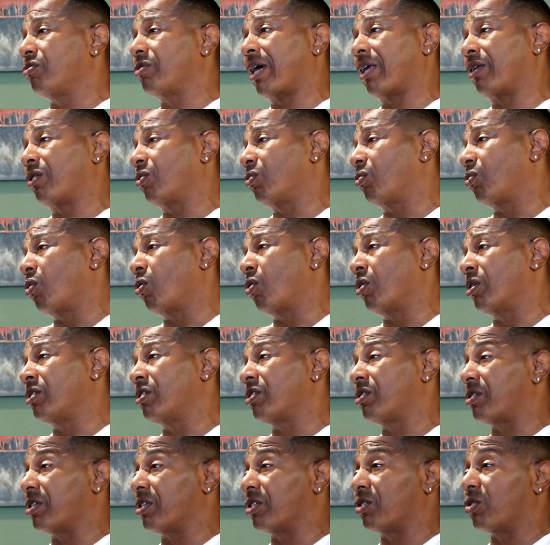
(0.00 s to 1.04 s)
You got the
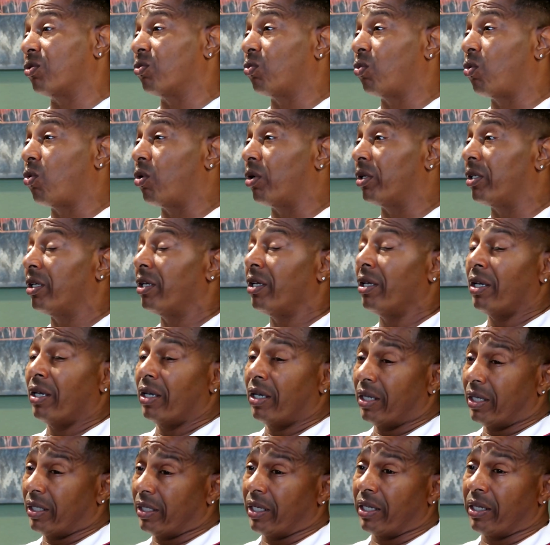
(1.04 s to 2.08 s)
warden, assistant warden,
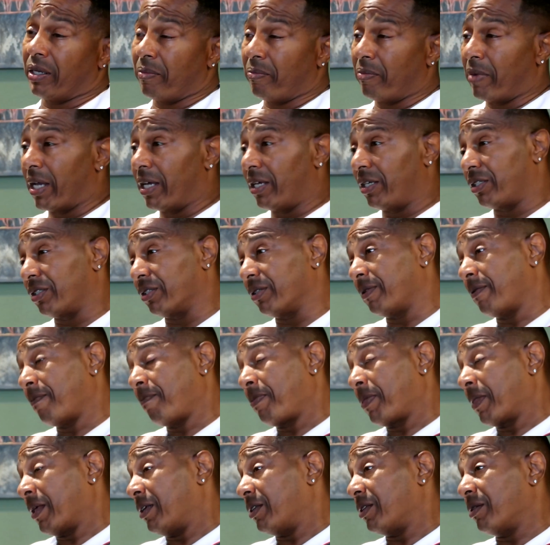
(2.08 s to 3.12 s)
and then the major.
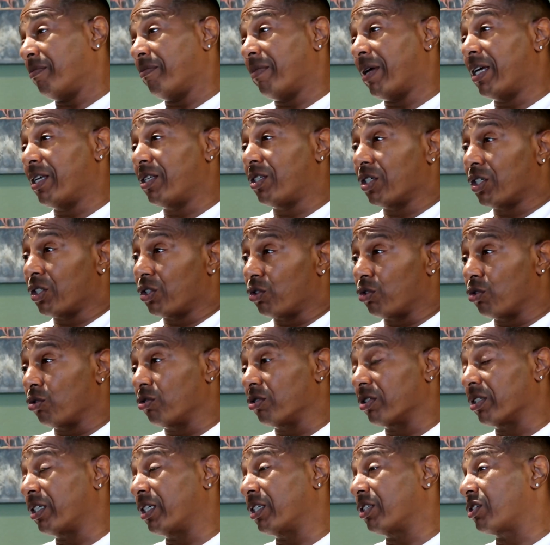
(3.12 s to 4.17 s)
The major is
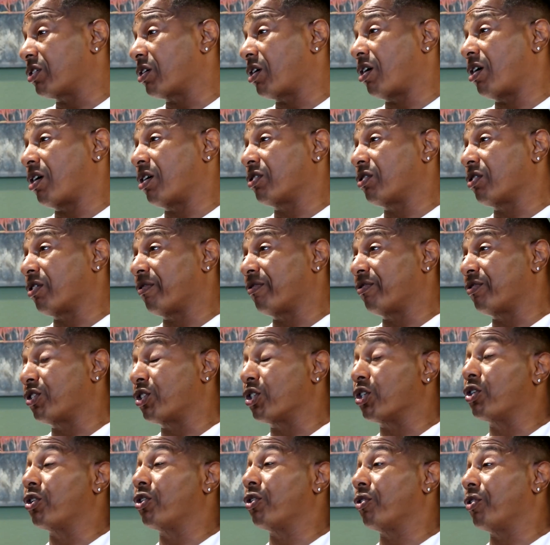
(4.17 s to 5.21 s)
usually in charge of
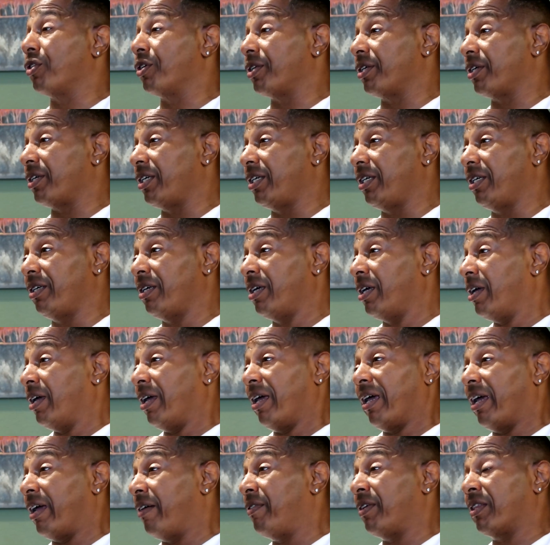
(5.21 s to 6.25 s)
security. He
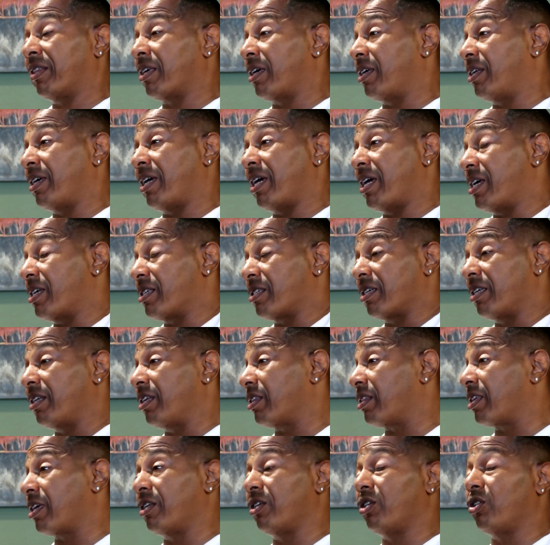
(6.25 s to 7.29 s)
everything that has
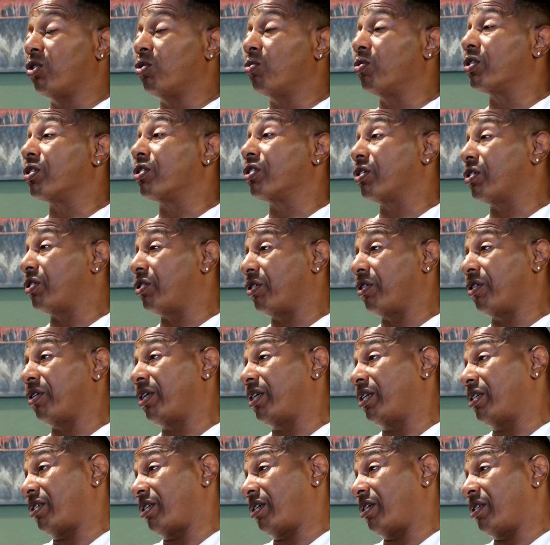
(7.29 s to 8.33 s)
anything to do with
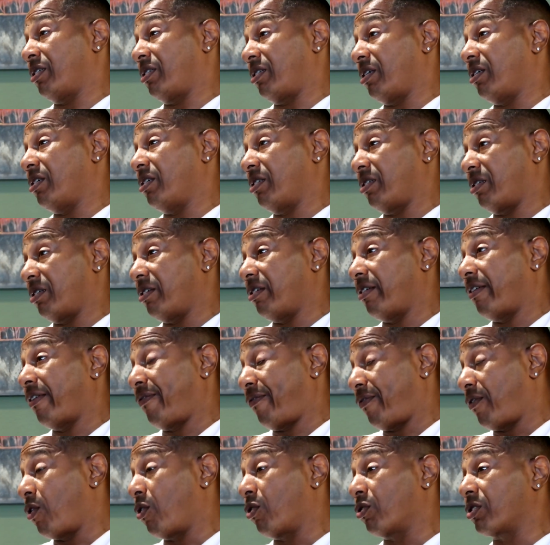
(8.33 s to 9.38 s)
security is, is, is it
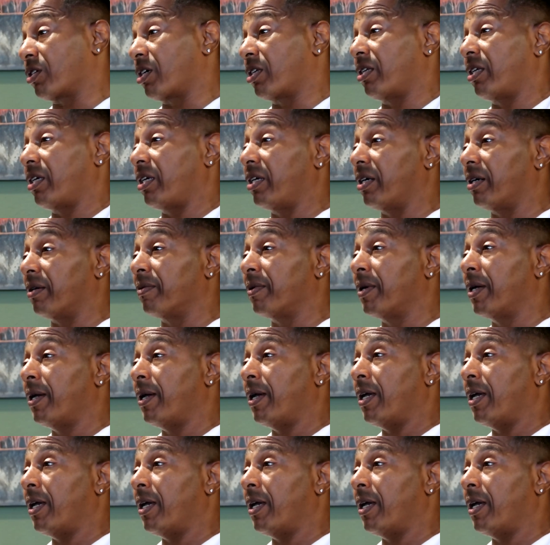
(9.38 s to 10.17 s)
falls under him.